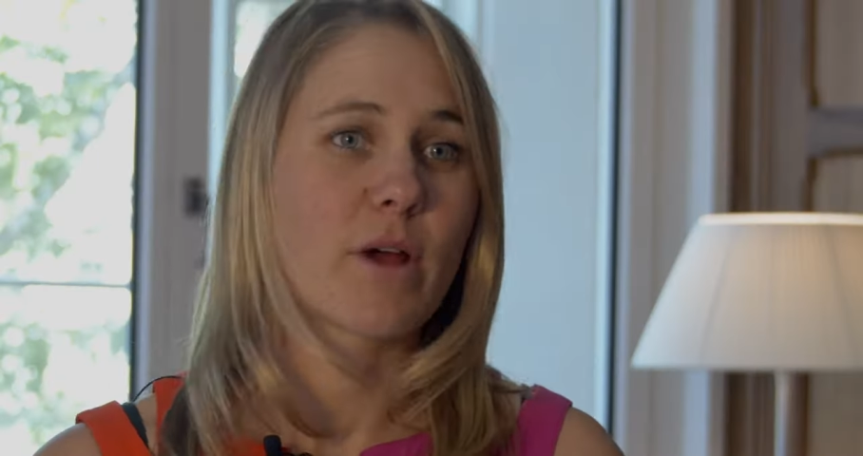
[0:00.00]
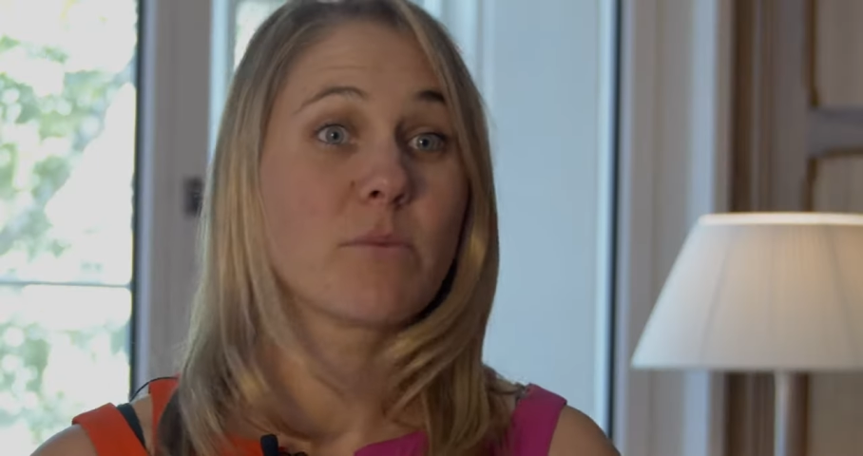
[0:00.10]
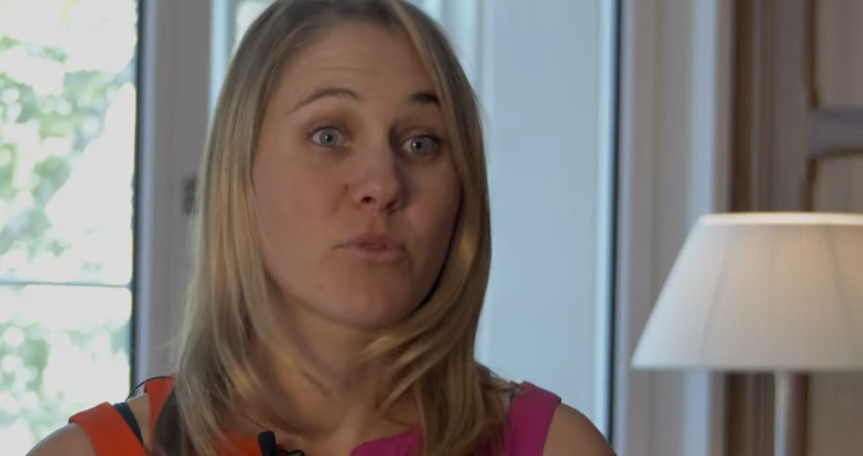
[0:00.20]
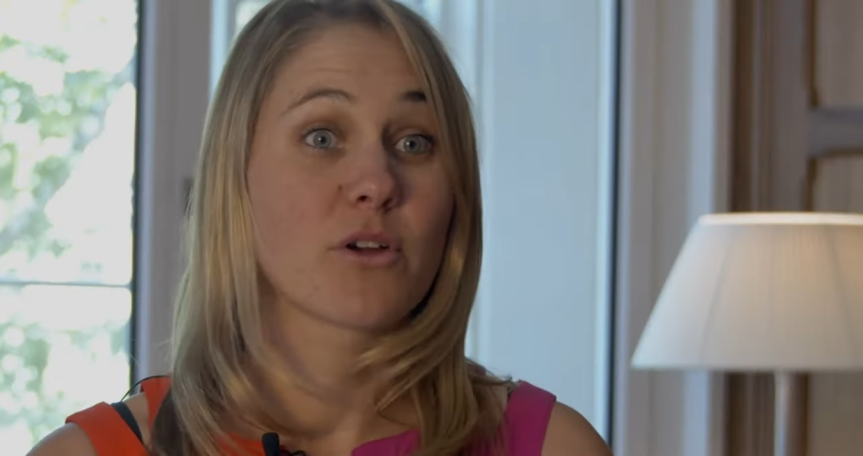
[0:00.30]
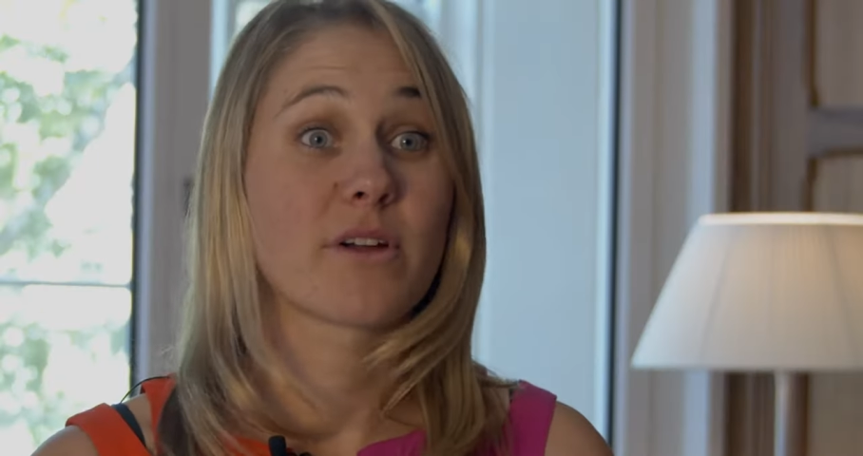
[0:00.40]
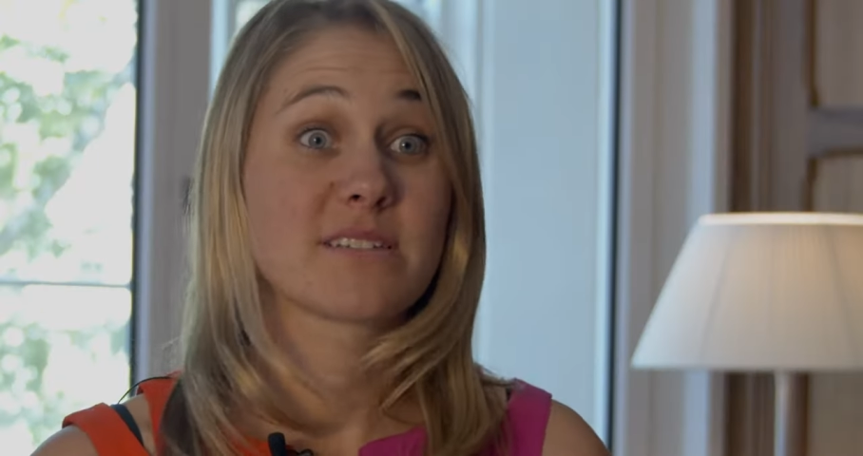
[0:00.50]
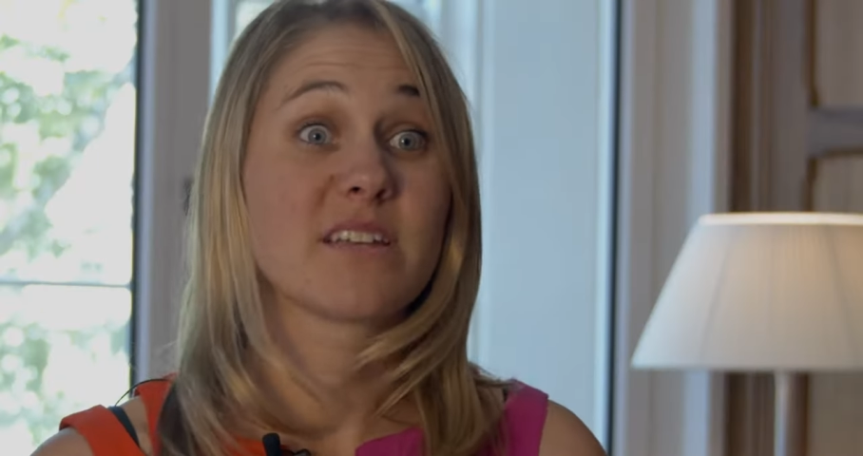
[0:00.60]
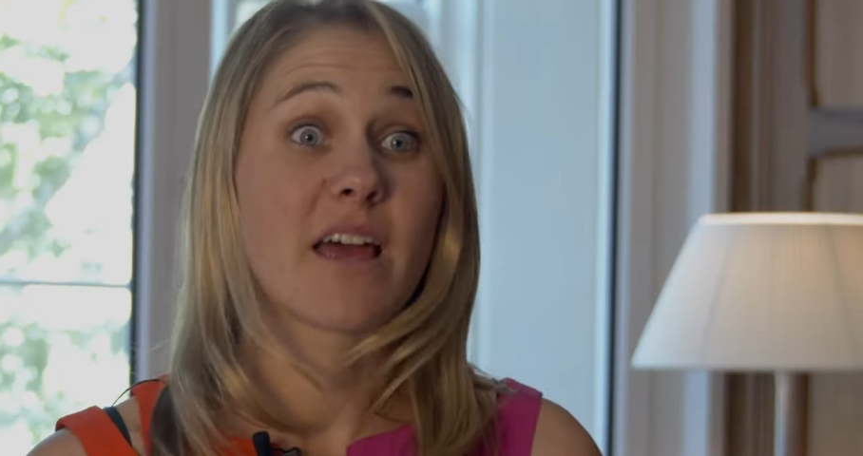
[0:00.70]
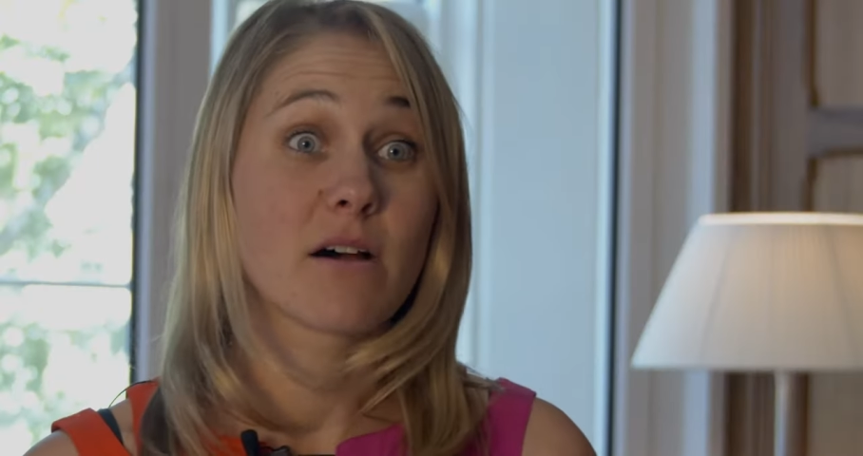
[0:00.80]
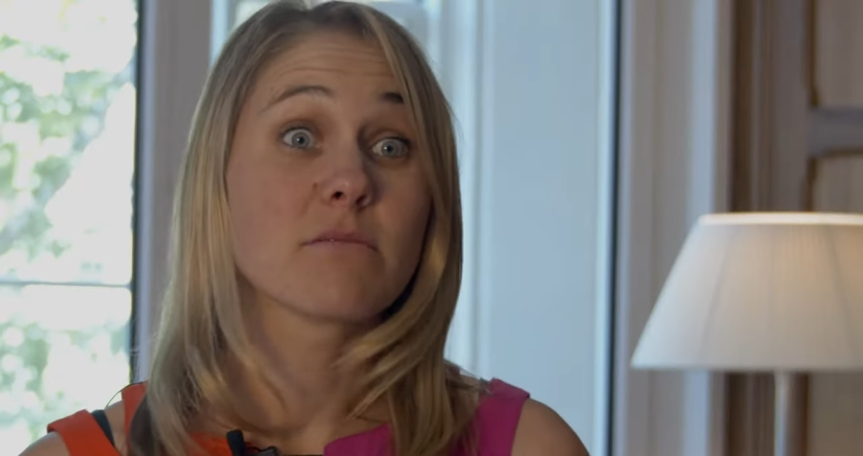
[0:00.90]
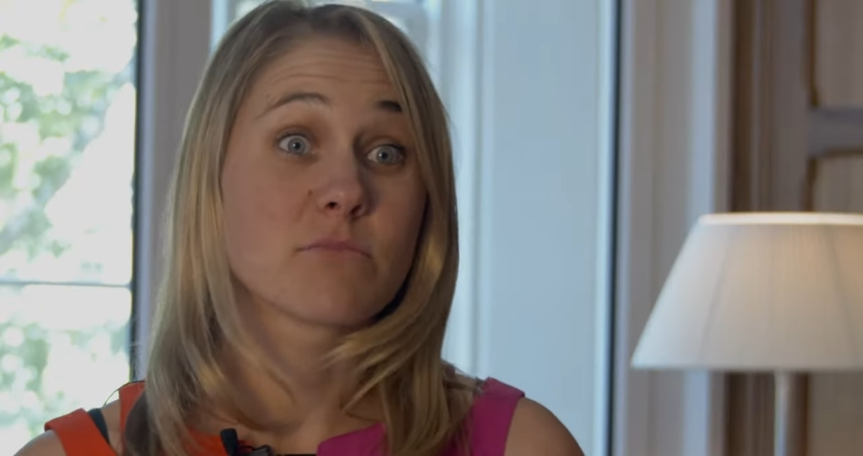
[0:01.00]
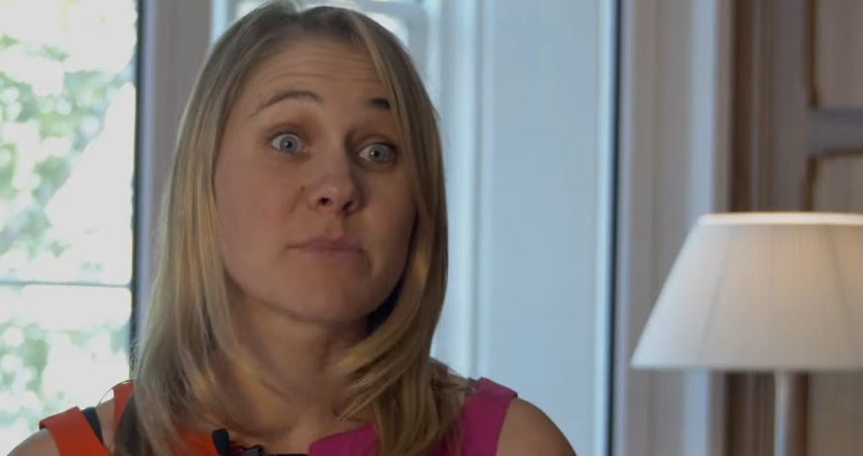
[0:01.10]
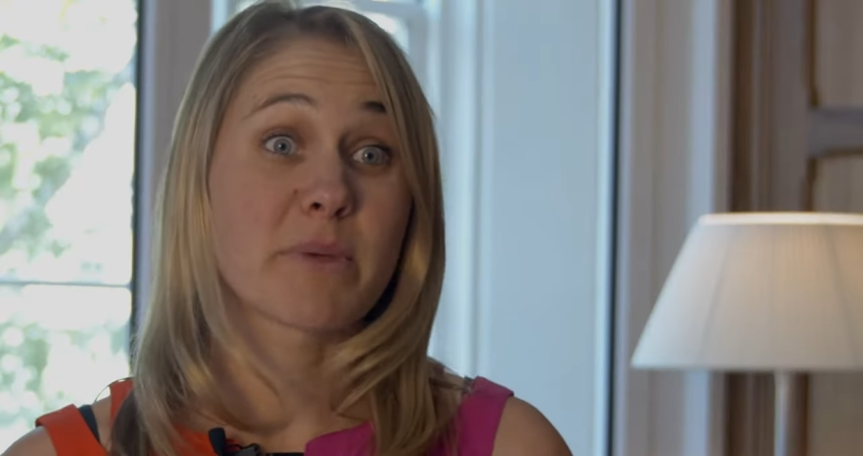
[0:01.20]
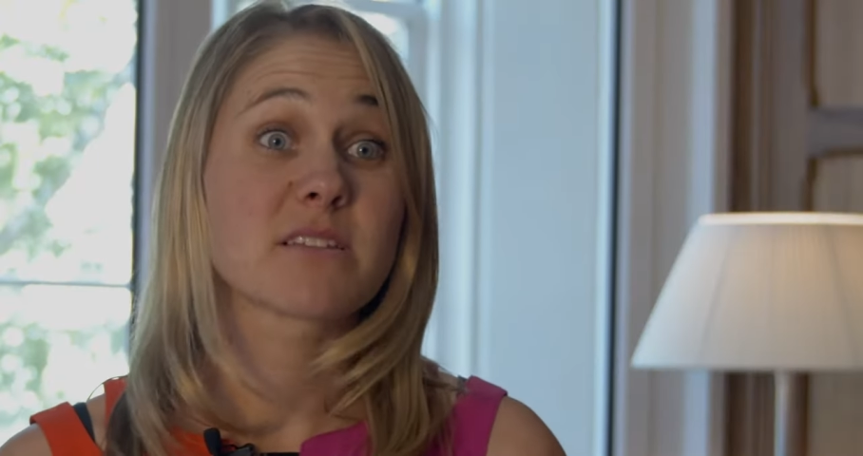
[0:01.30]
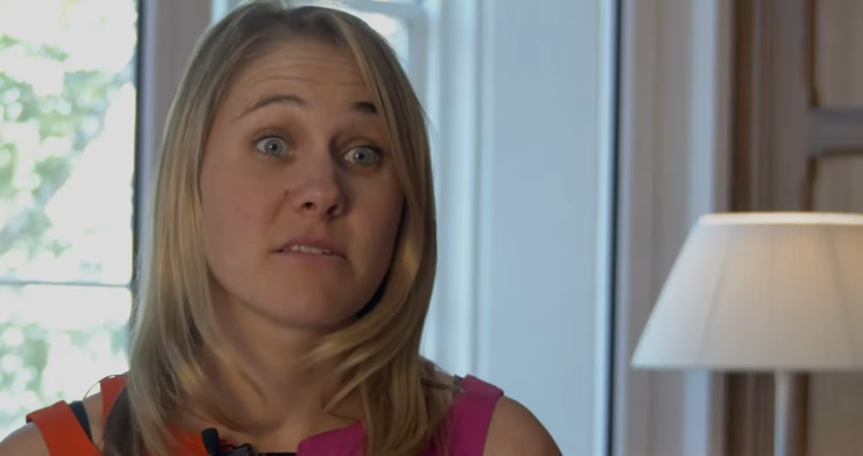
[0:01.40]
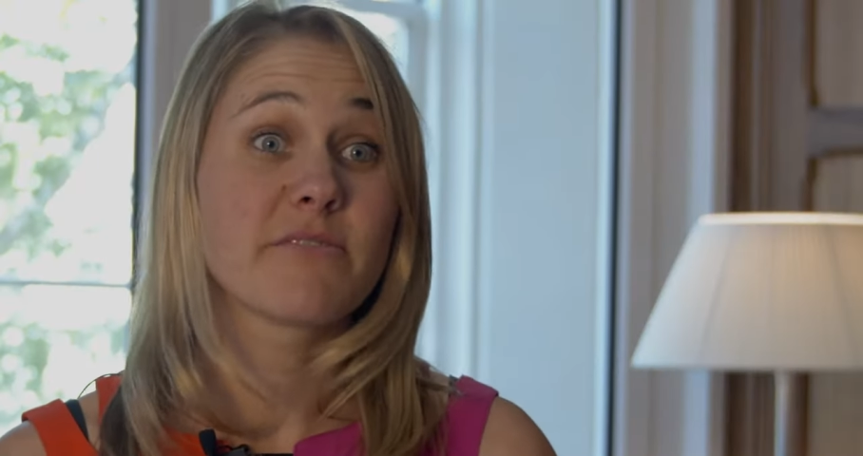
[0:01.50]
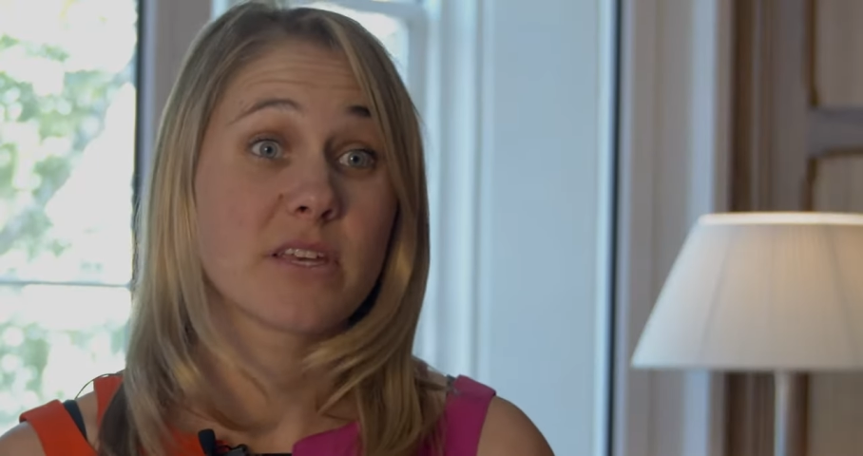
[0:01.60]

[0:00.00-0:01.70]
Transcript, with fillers: great progress in our respective